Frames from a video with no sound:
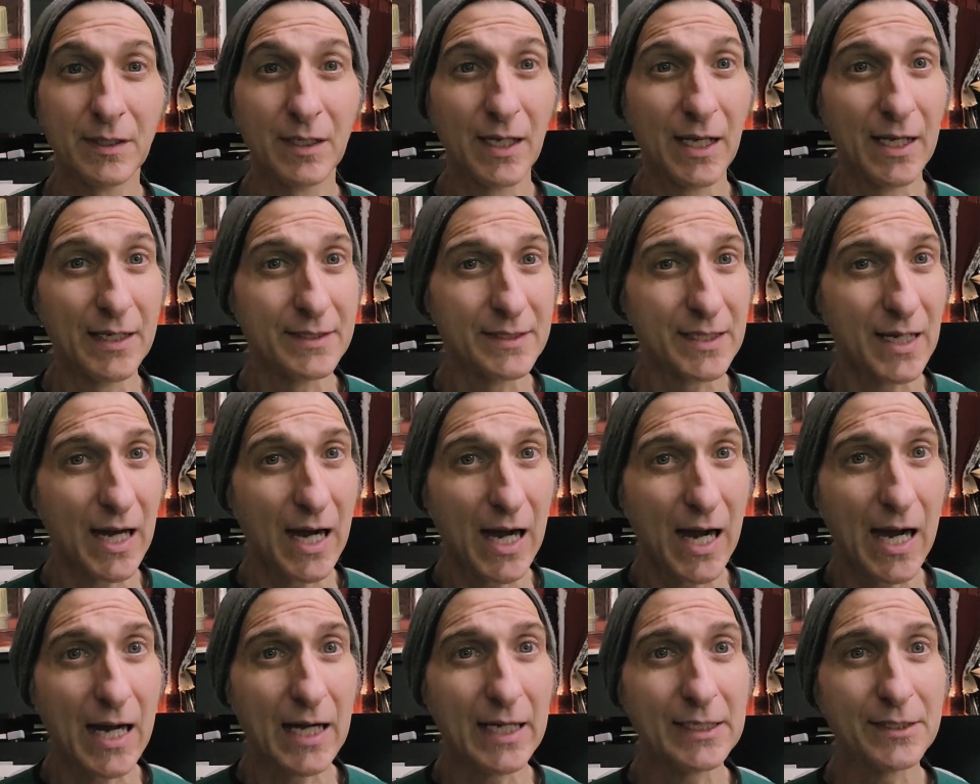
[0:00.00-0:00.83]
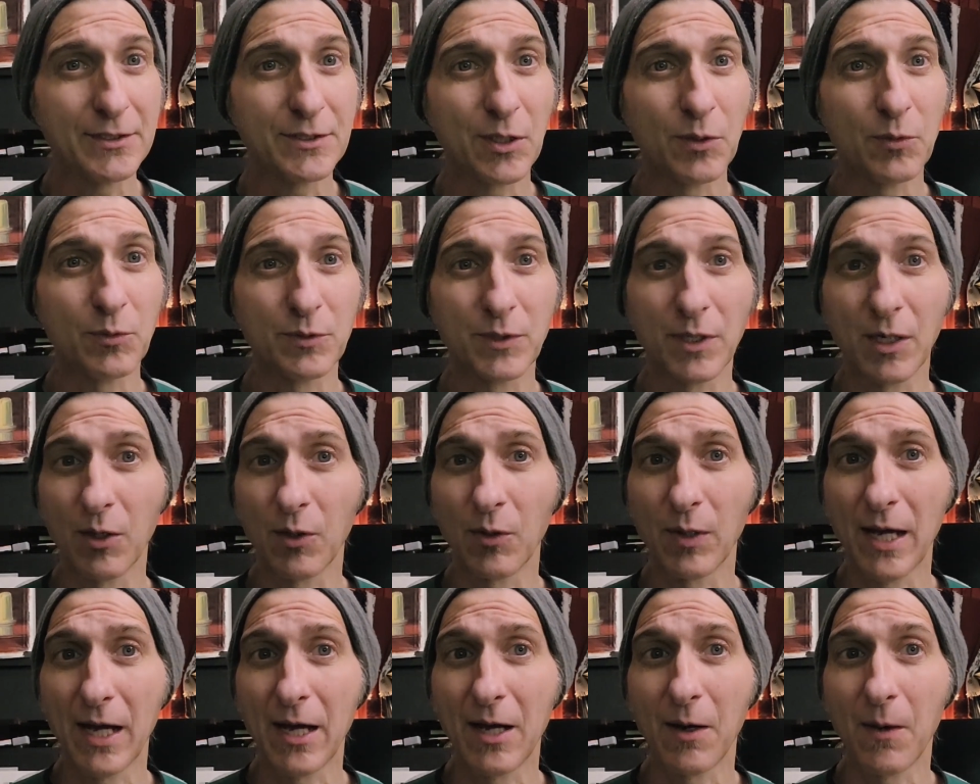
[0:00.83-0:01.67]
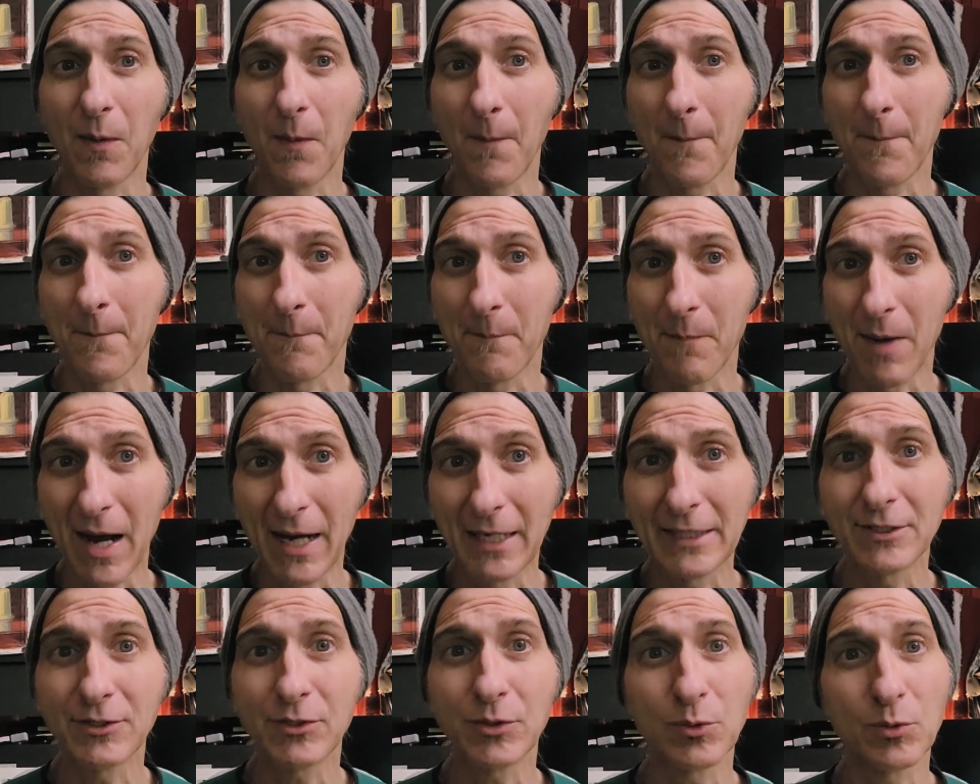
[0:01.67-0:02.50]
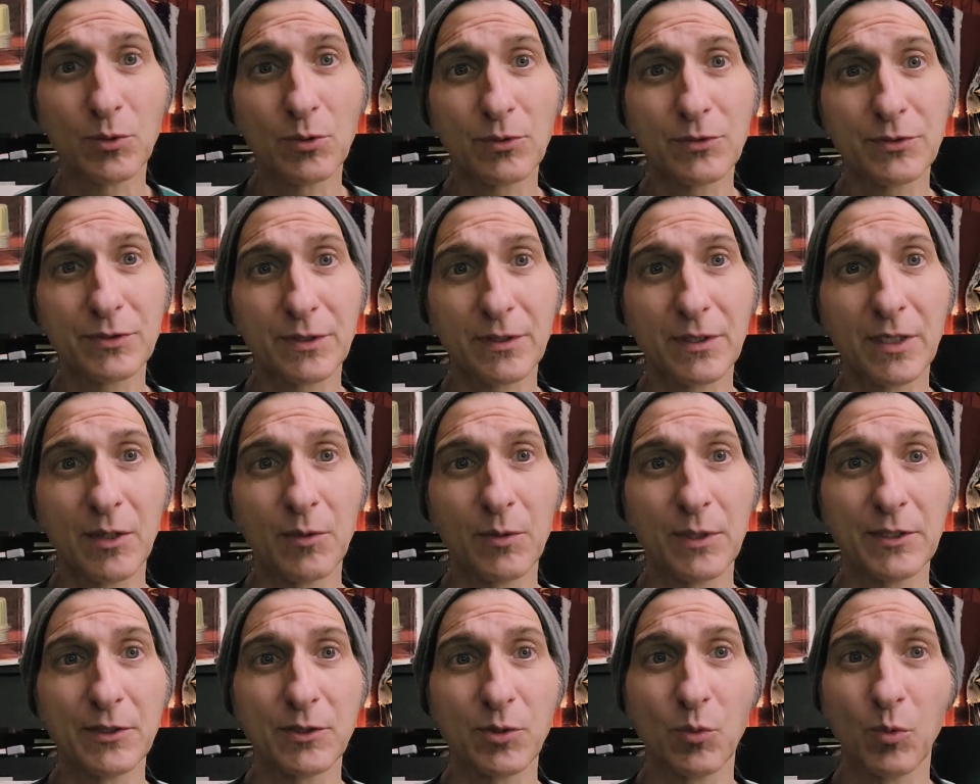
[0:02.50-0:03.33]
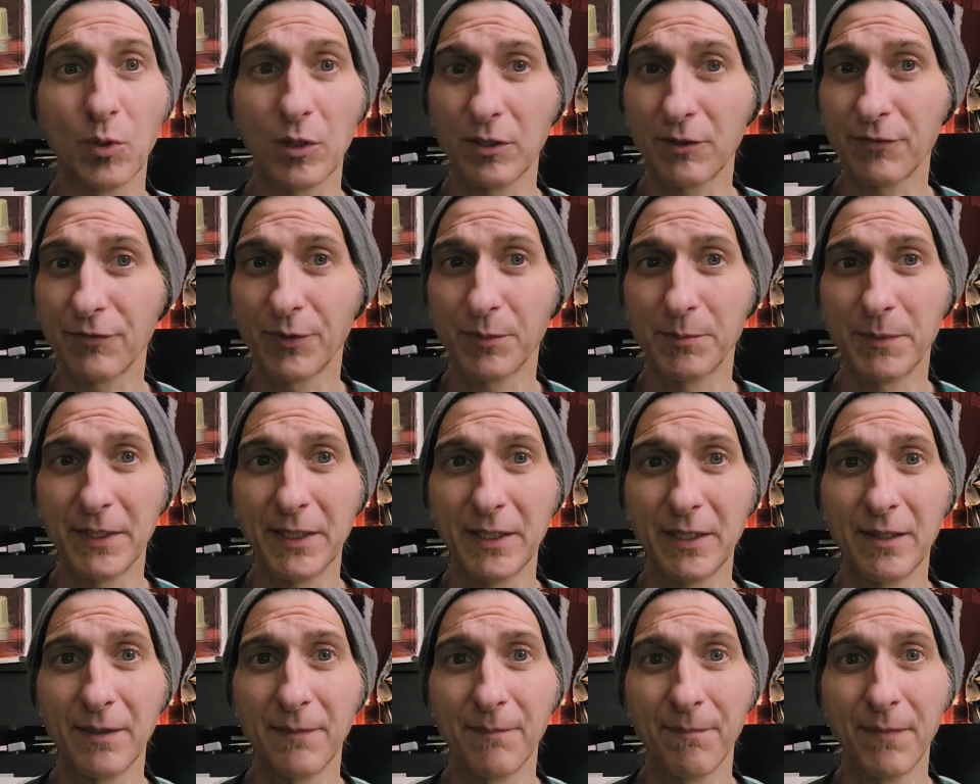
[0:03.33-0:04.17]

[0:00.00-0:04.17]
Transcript: and I don't know how my tools are going to work for me,